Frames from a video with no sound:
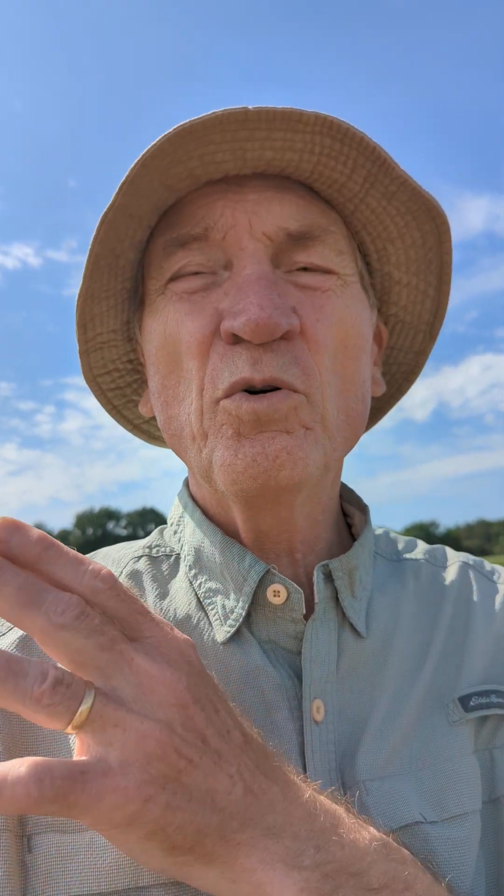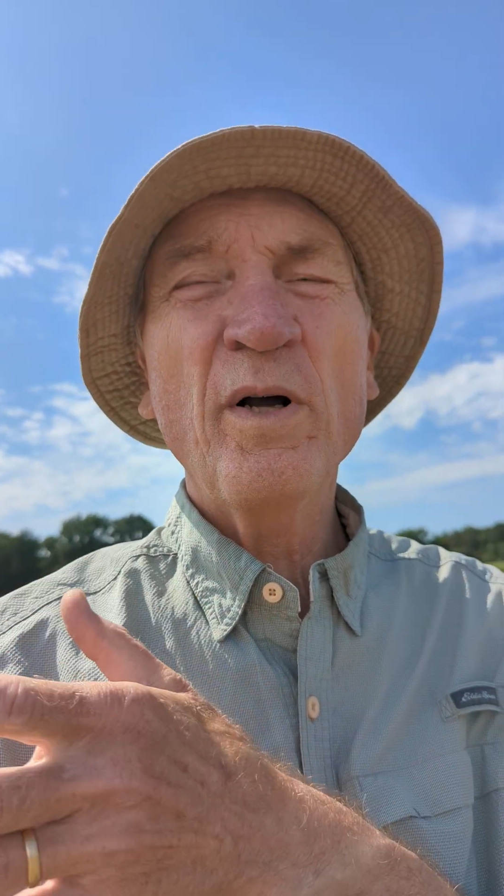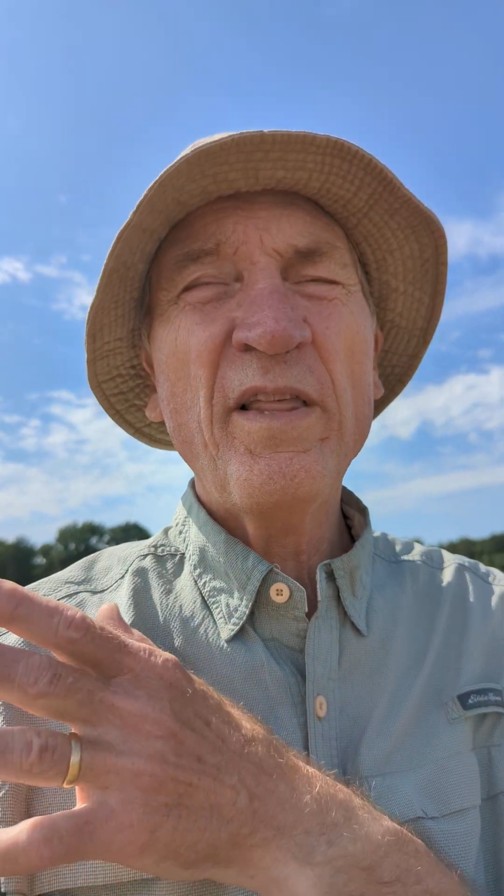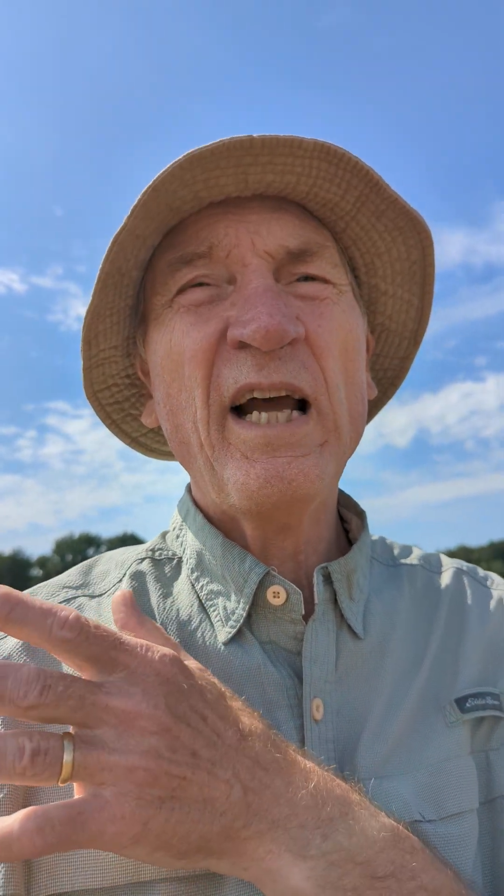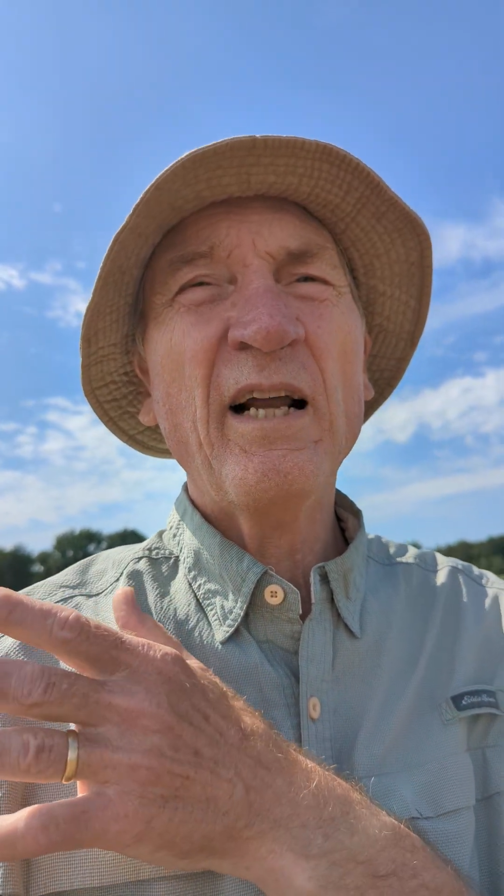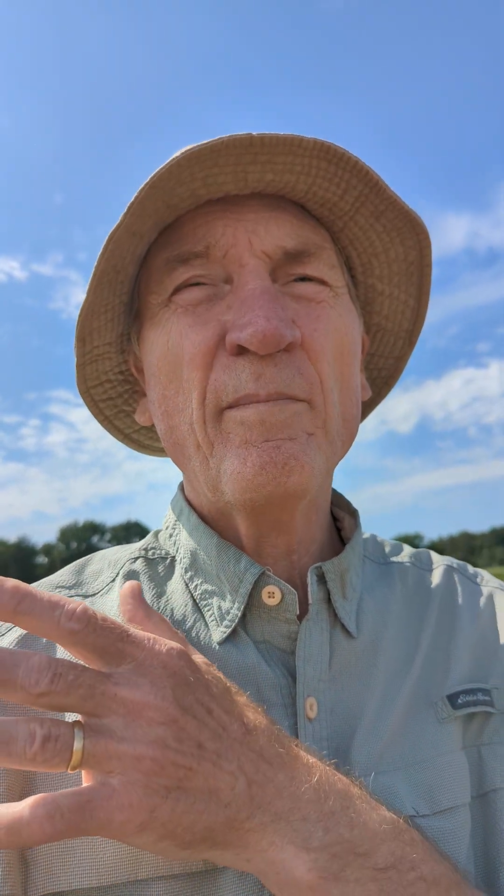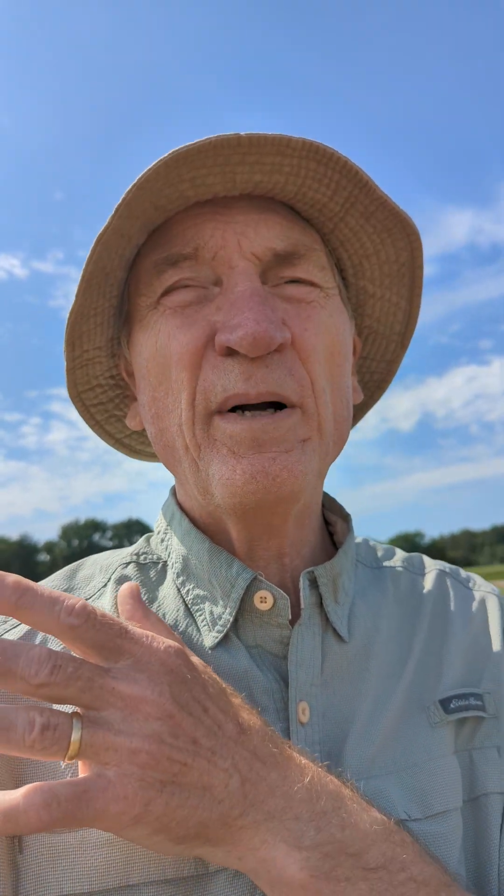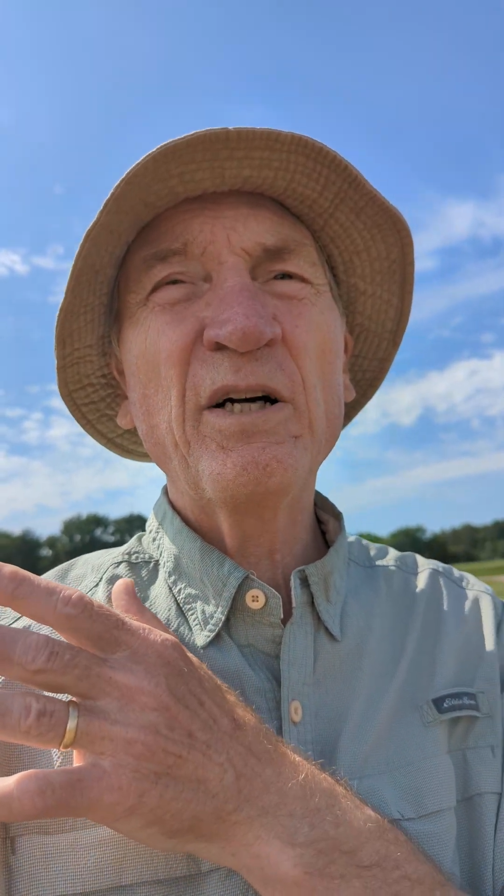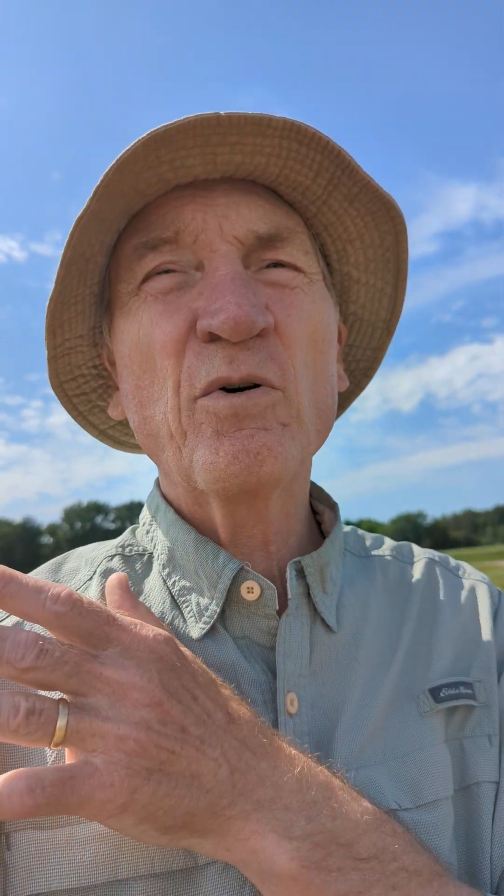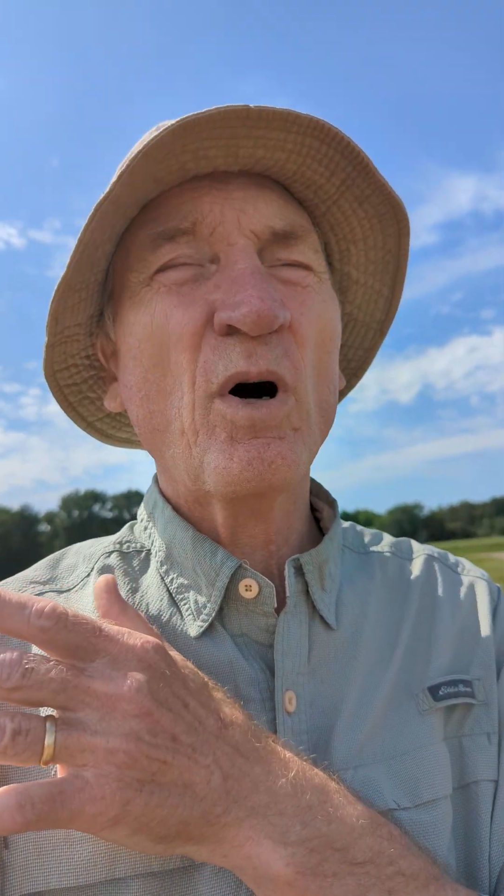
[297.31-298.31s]
when they had a
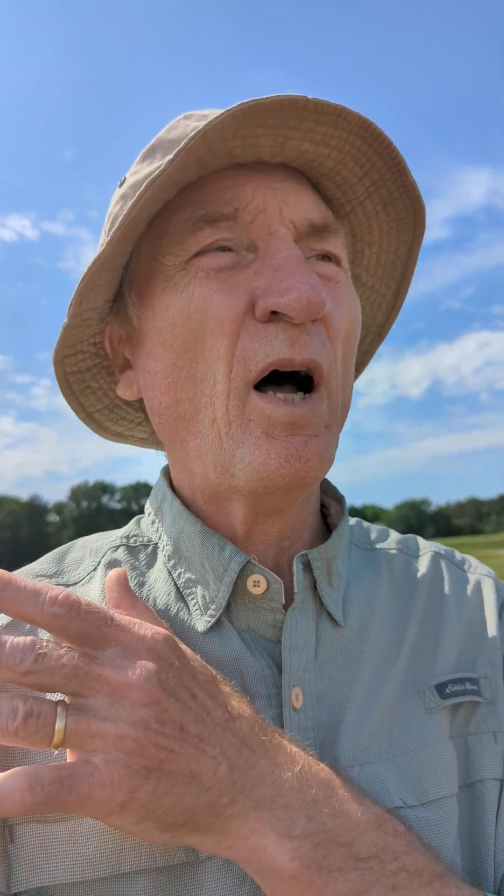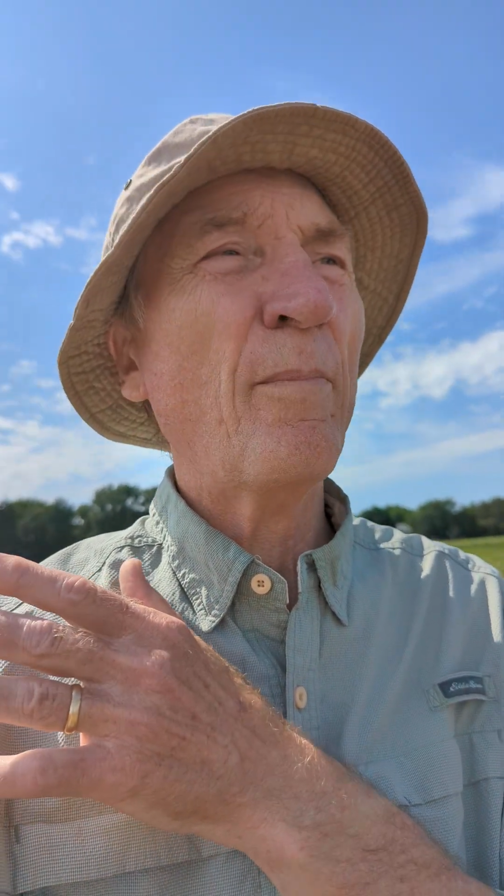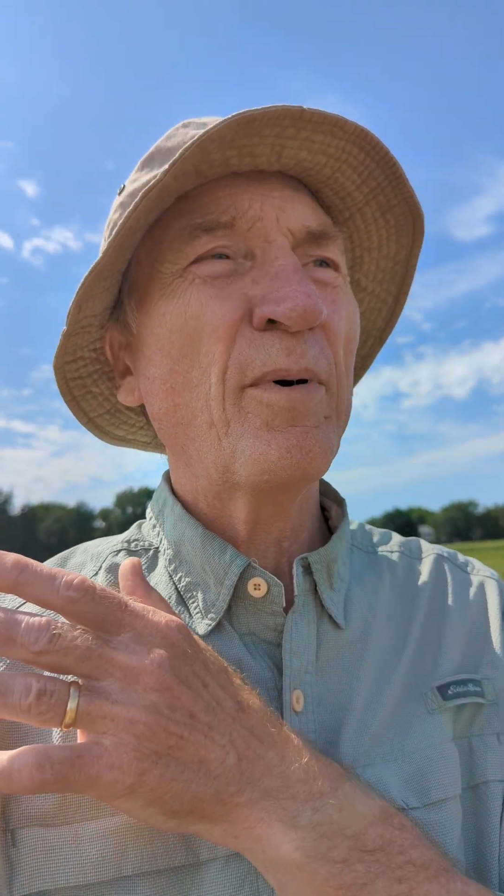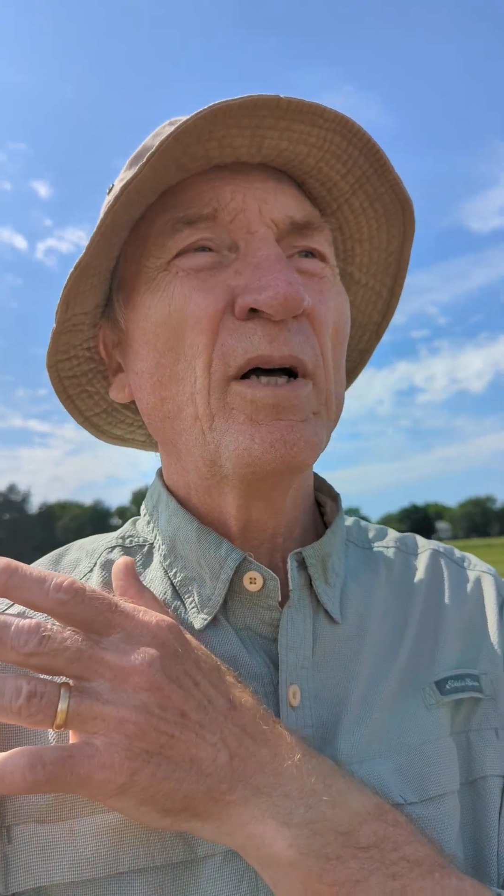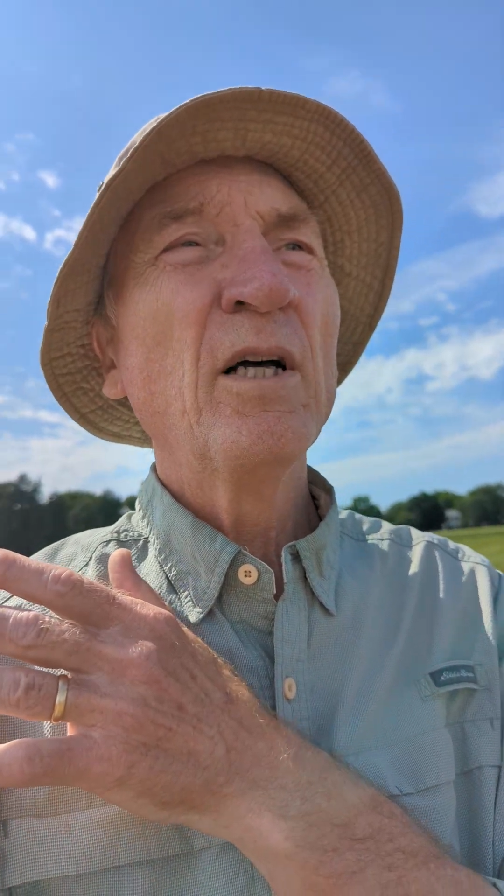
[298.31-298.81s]
big crop